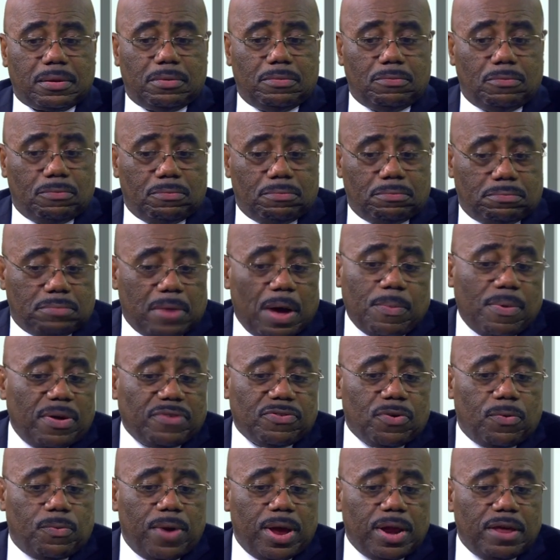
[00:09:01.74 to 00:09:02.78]

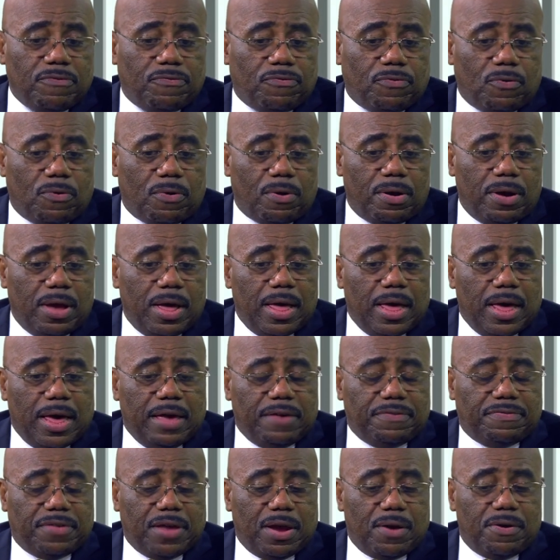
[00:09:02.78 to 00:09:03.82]
wasn't ready for
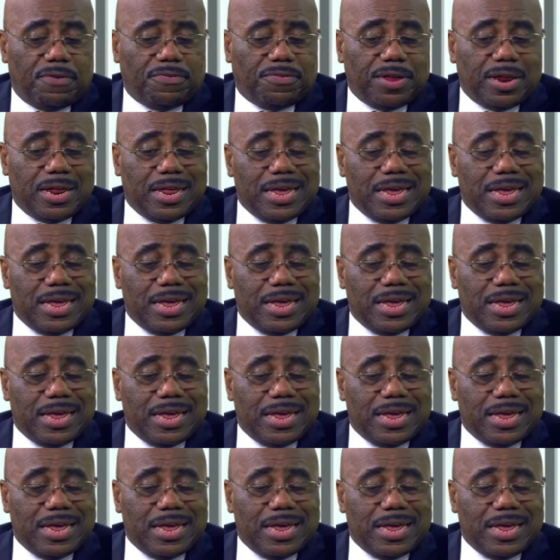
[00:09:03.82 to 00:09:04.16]
is there is an